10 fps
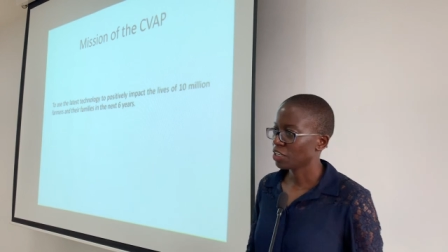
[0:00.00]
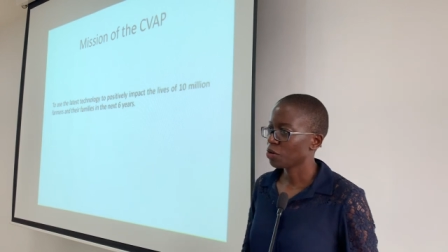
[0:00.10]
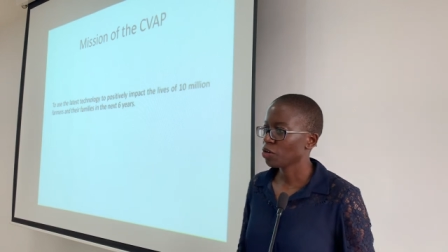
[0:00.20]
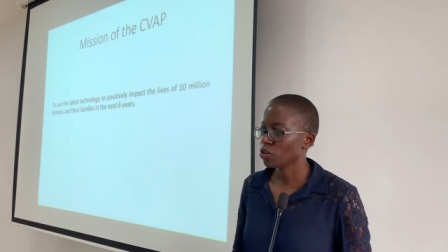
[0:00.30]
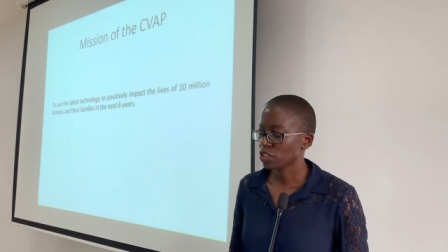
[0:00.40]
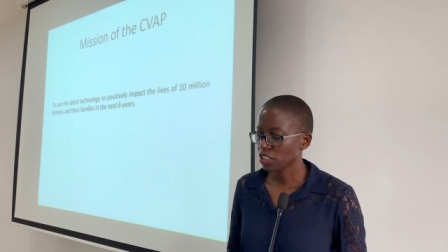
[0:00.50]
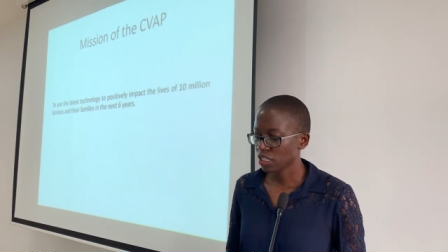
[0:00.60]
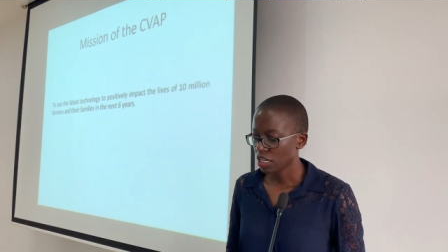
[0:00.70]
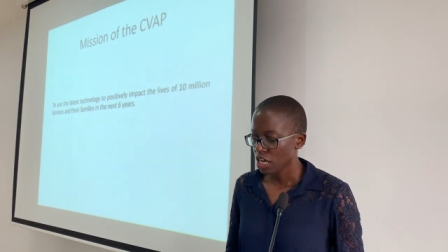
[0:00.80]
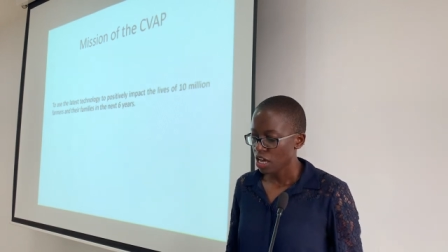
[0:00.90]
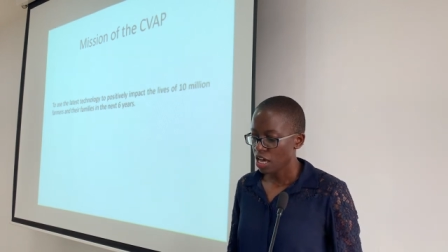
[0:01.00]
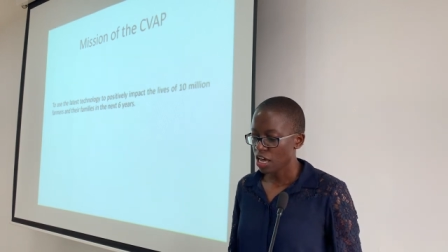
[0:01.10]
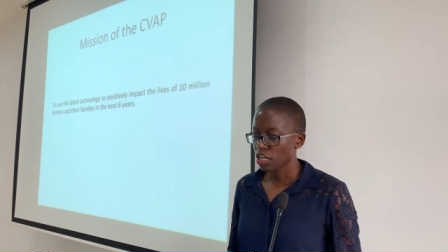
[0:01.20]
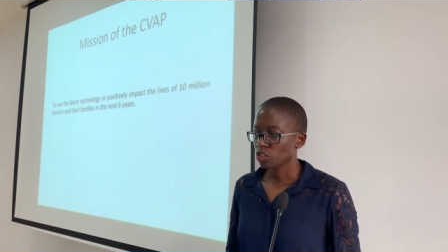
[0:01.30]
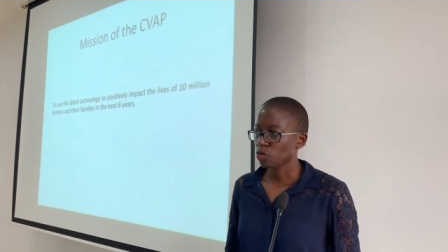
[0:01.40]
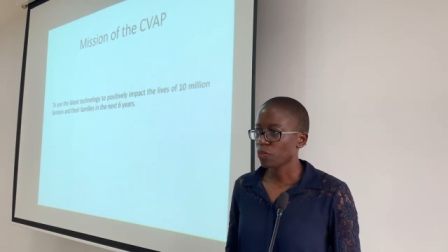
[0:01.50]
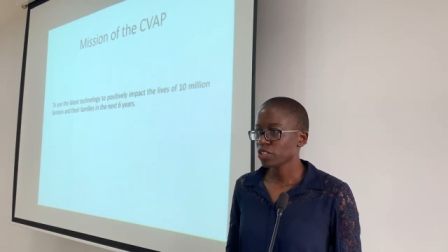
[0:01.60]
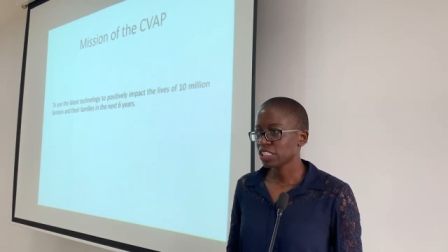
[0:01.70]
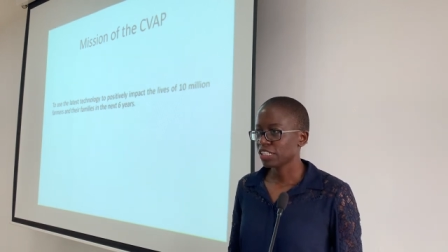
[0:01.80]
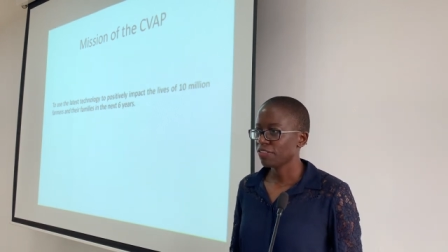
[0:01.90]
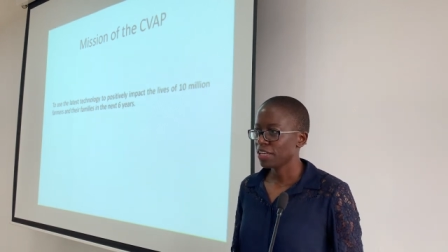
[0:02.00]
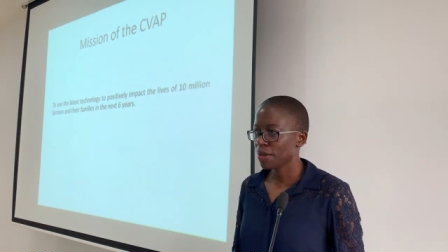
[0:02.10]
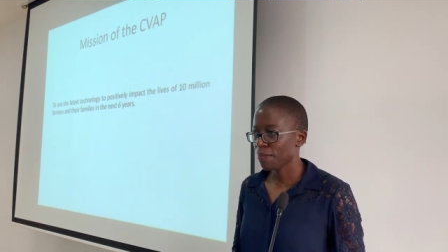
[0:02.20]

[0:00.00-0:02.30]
technology uh, to positively